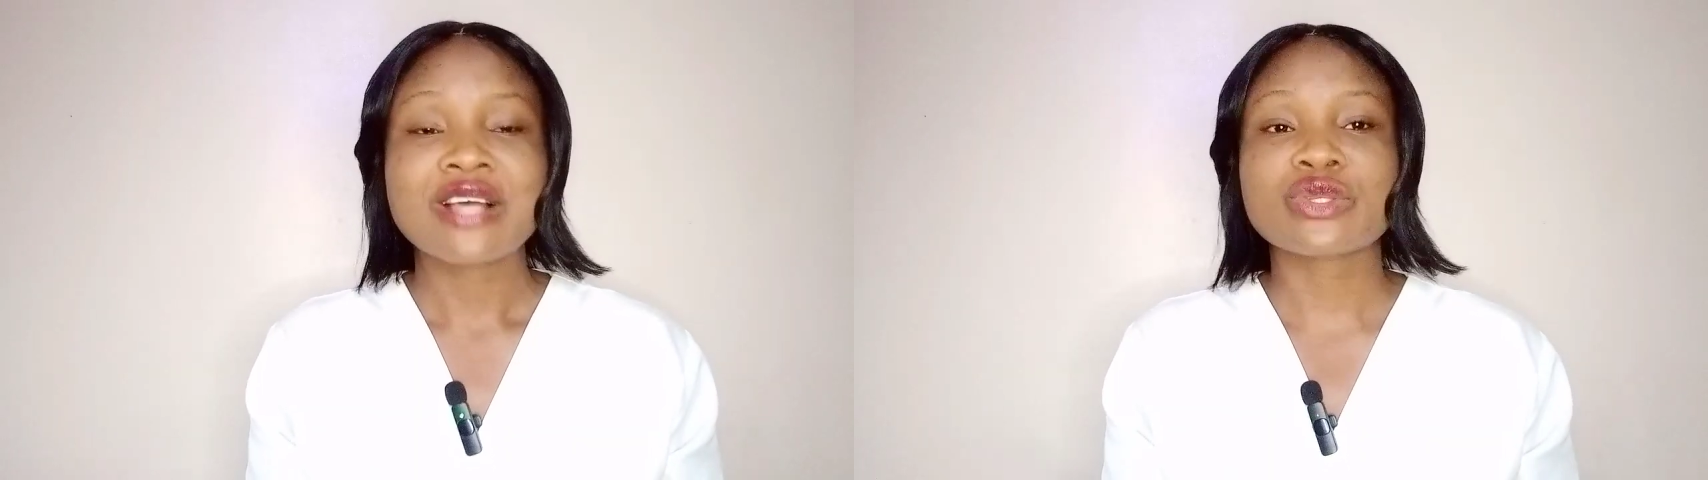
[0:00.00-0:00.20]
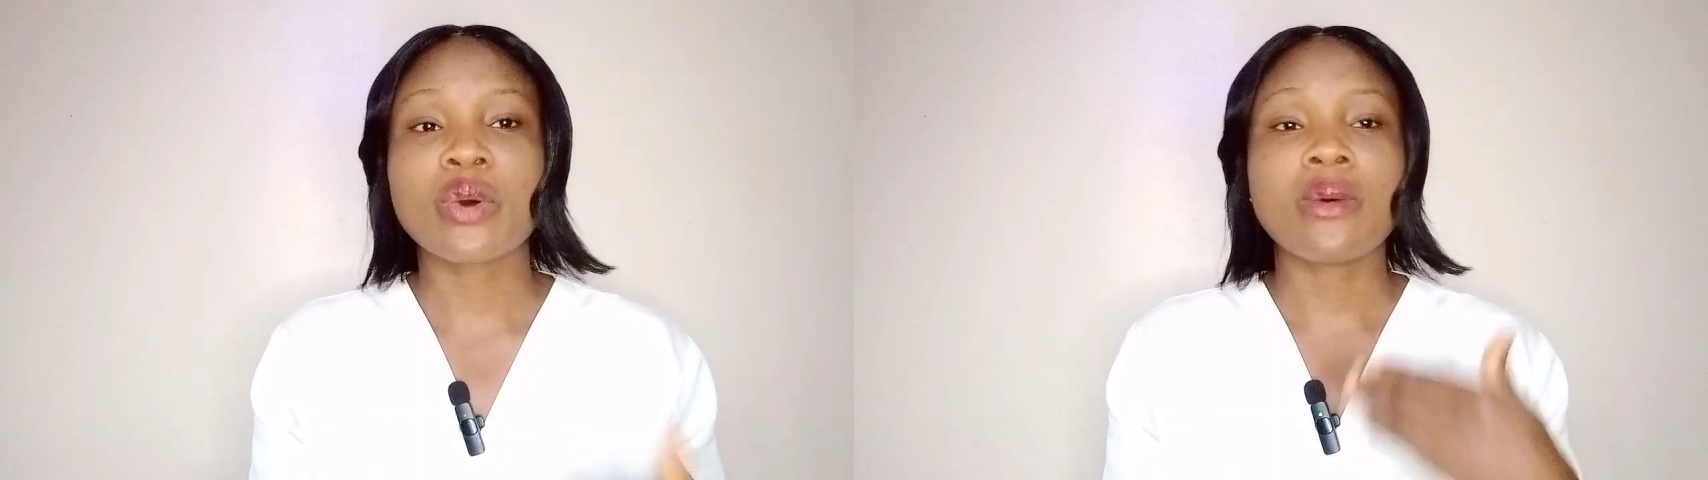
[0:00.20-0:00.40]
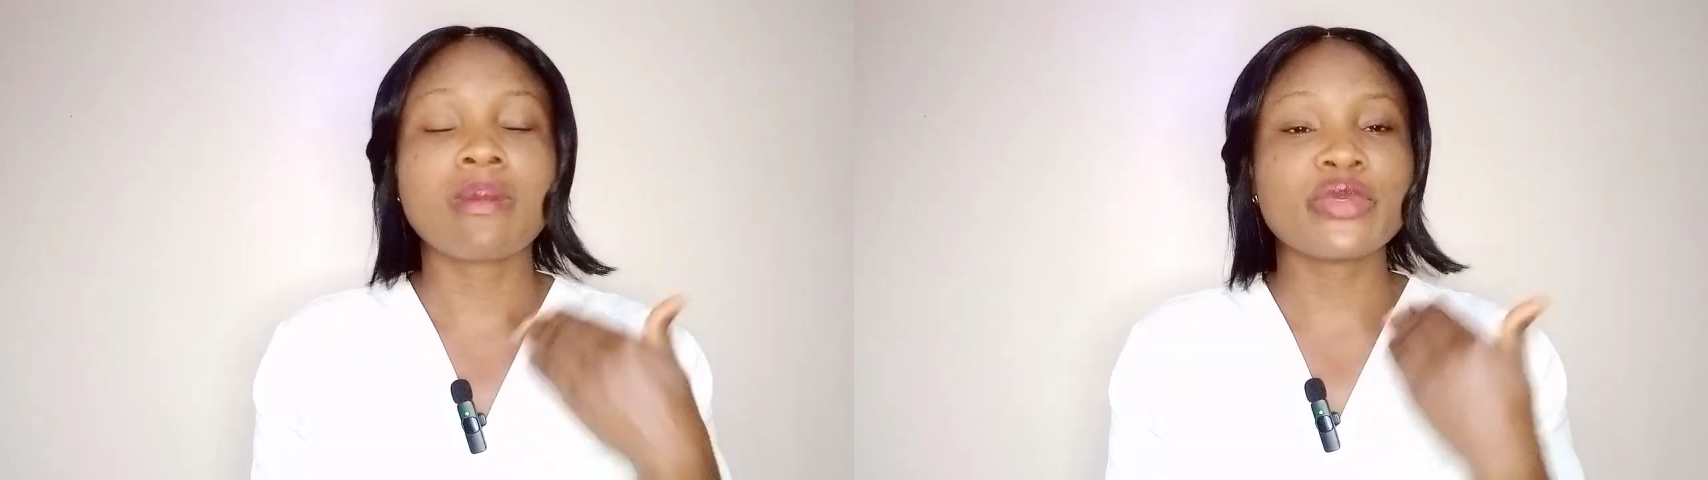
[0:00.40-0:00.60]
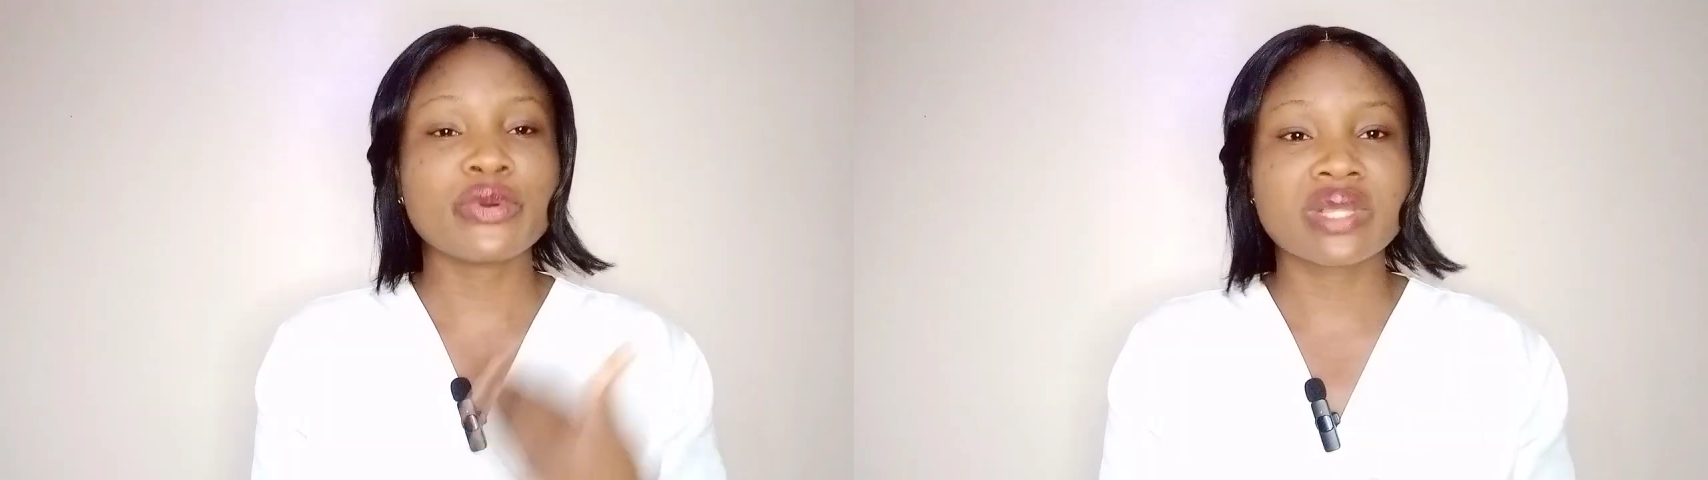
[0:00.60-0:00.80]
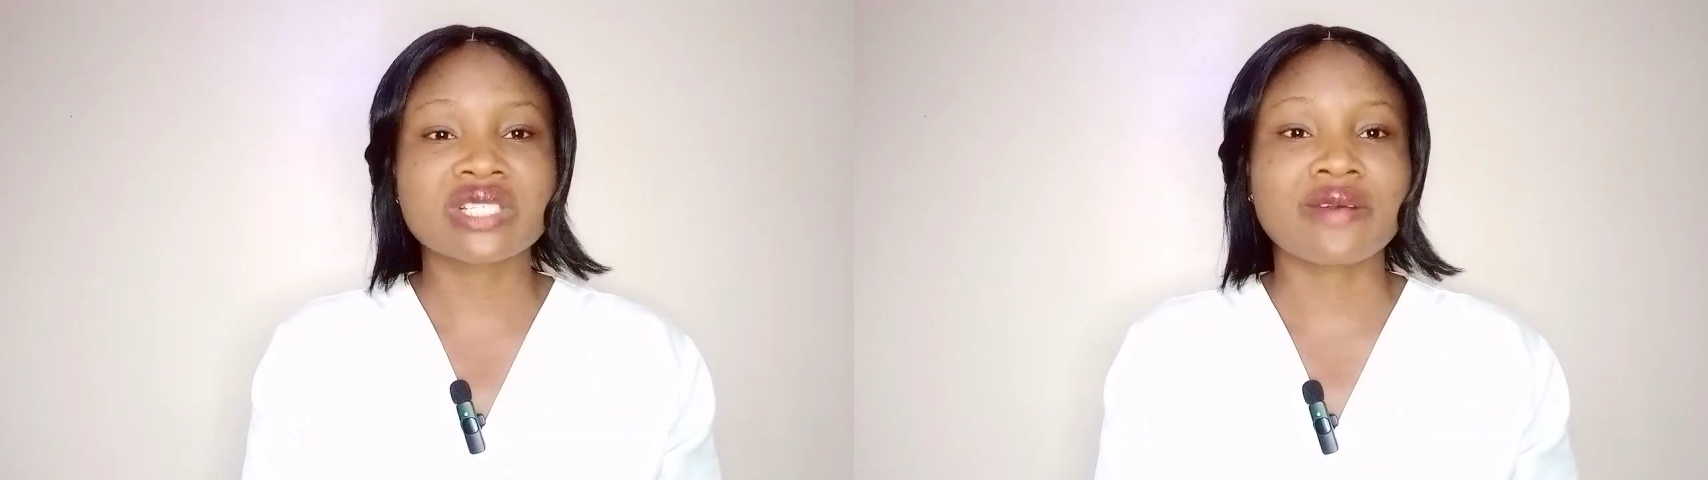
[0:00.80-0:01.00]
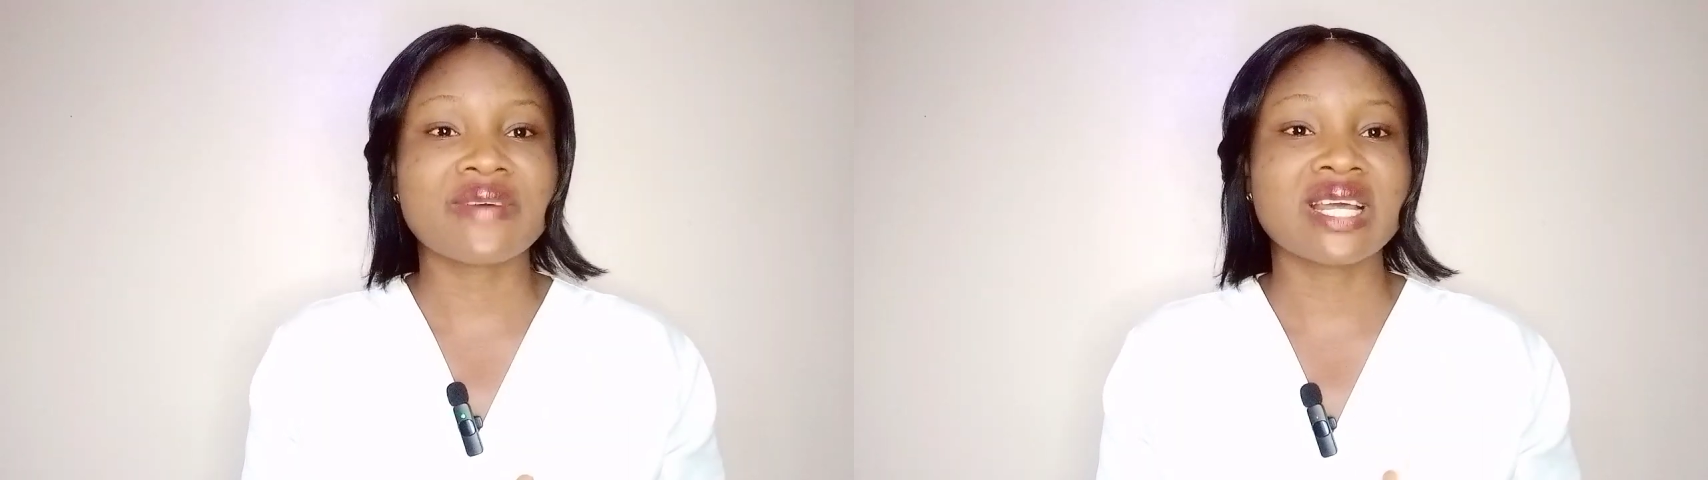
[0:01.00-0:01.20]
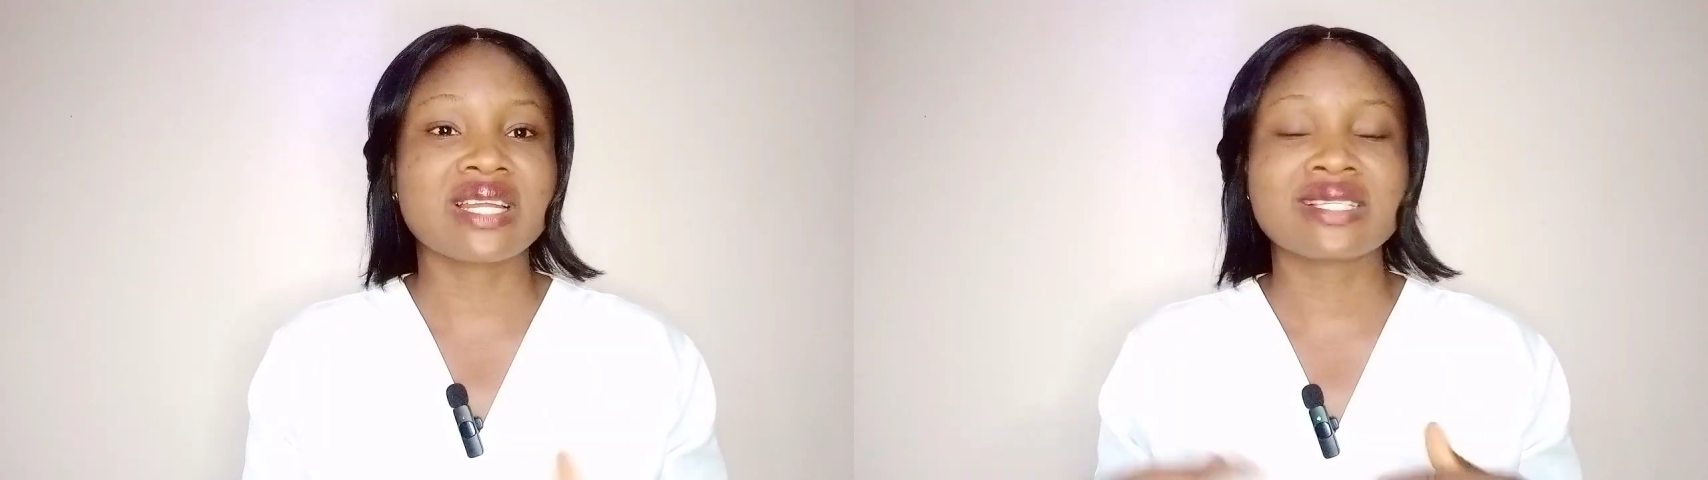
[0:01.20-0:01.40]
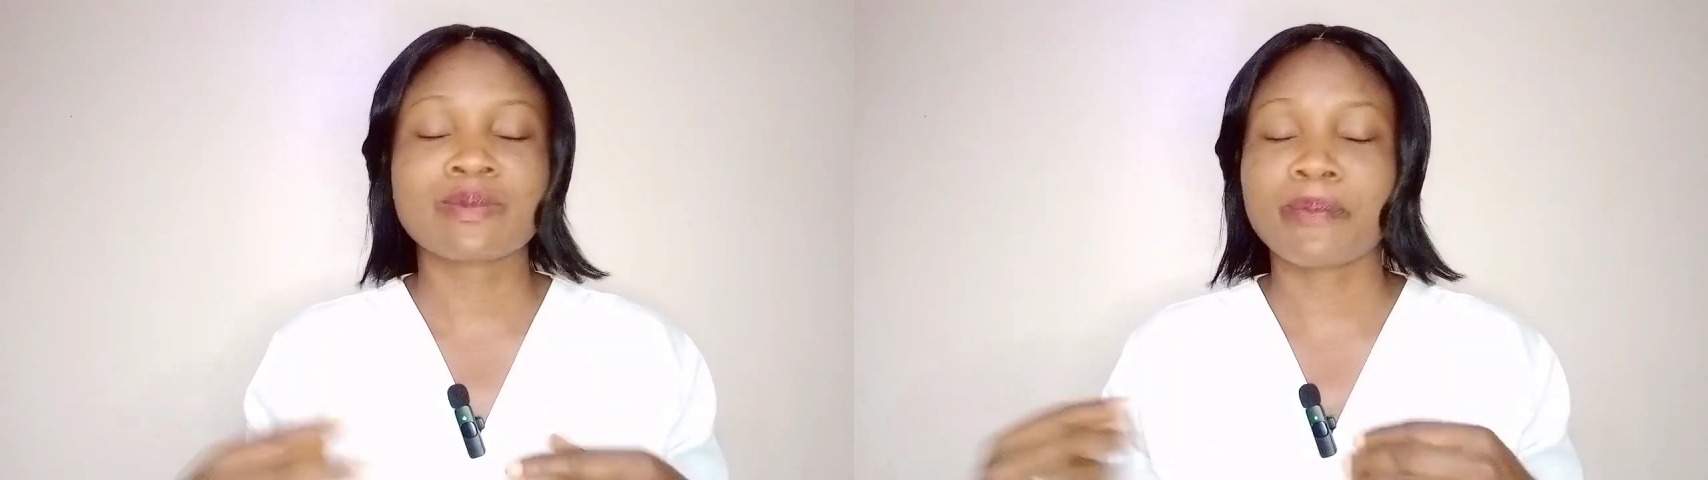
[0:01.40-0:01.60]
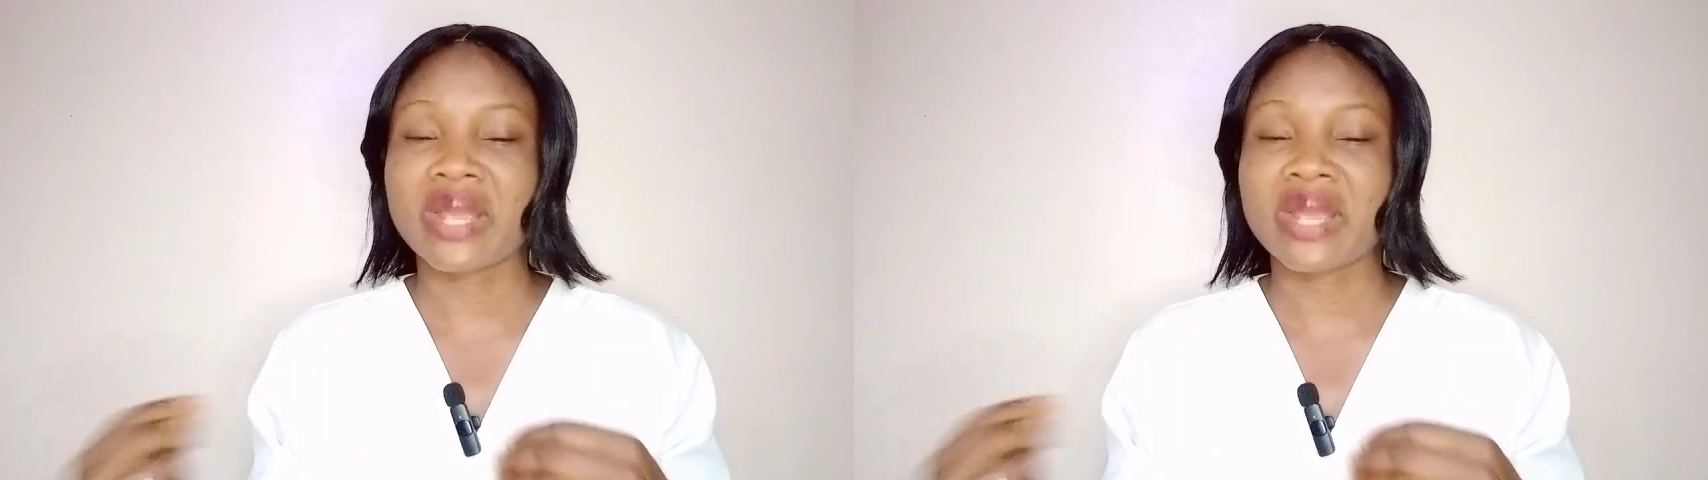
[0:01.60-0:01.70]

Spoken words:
So you discover that this